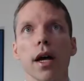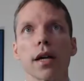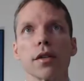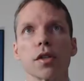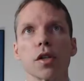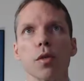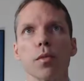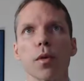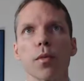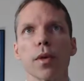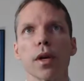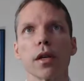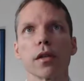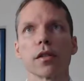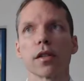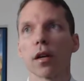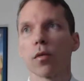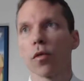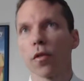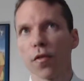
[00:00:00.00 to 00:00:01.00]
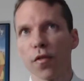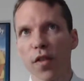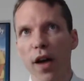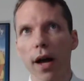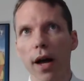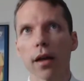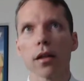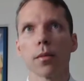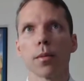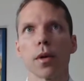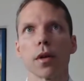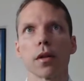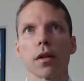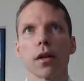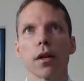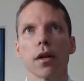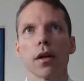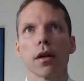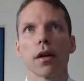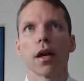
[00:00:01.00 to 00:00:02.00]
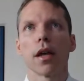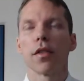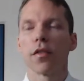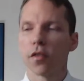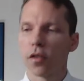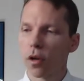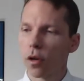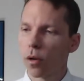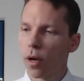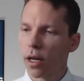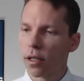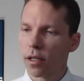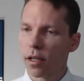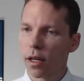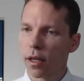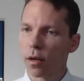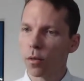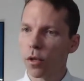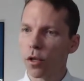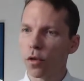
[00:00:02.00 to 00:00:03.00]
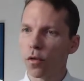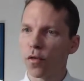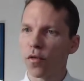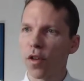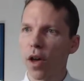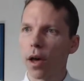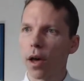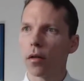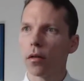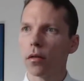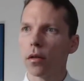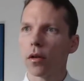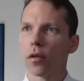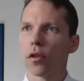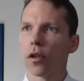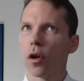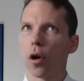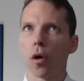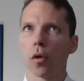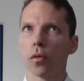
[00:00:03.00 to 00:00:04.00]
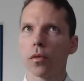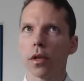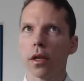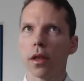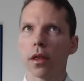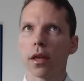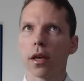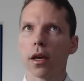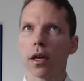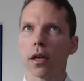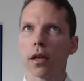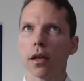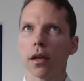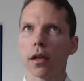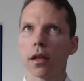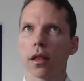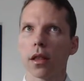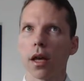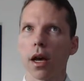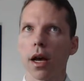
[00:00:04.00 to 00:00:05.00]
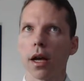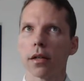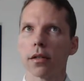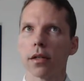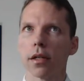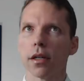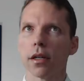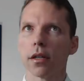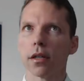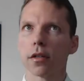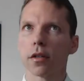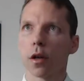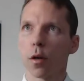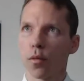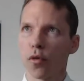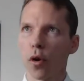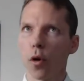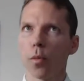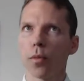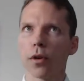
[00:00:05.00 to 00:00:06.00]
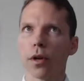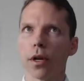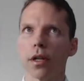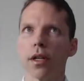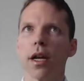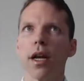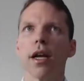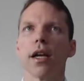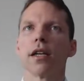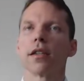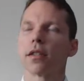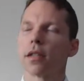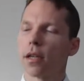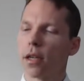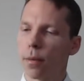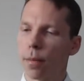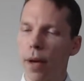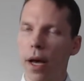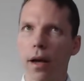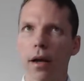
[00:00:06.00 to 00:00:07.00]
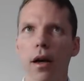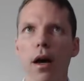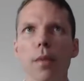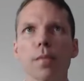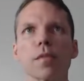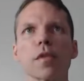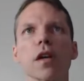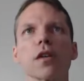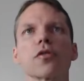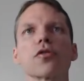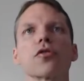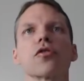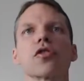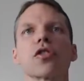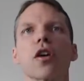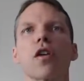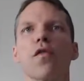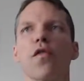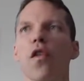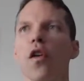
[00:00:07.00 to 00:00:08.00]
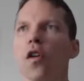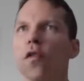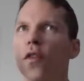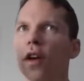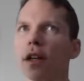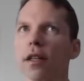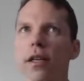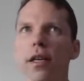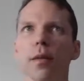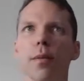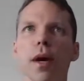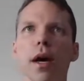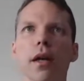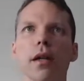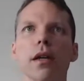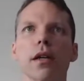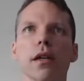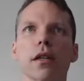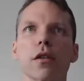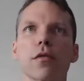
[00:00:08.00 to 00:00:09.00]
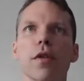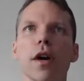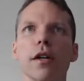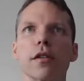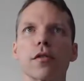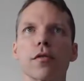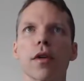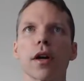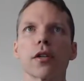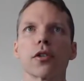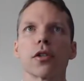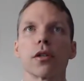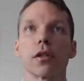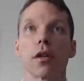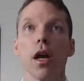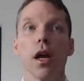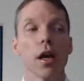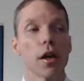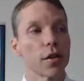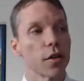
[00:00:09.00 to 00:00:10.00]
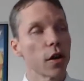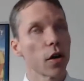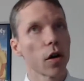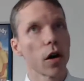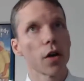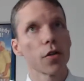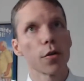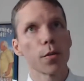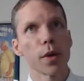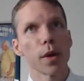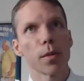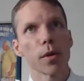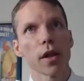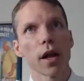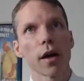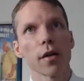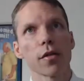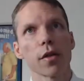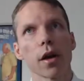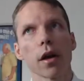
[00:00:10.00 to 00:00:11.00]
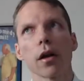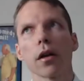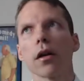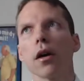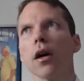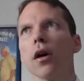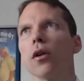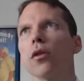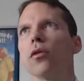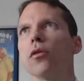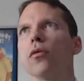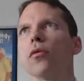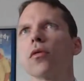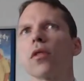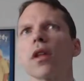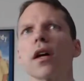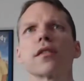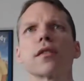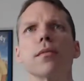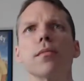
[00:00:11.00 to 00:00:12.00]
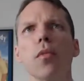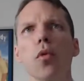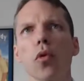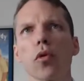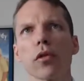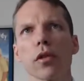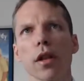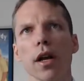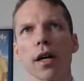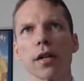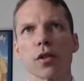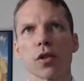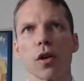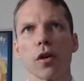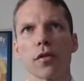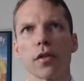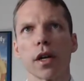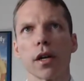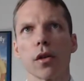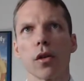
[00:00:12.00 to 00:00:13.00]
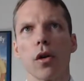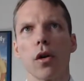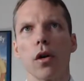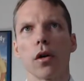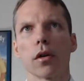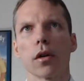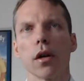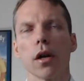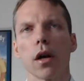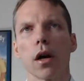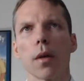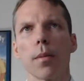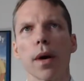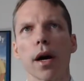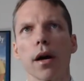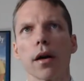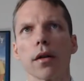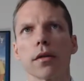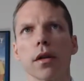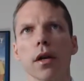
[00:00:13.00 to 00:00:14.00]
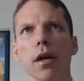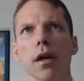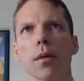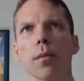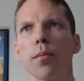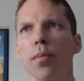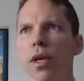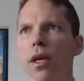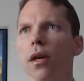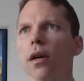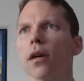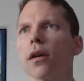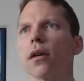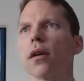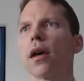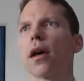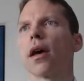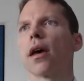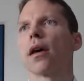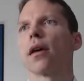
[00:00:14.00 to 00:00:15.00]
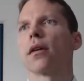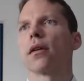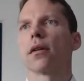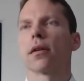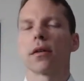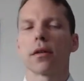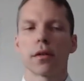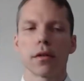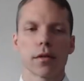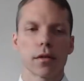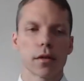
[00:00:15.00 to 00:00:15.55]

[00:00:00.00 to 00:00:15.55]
as human beings, that we're fallible. And so I say that when you fail, the only thing that is appropriate is to get back up, dust yourself off, and keep heading in the right direction. There are other people out there who like to moralize all day long about being a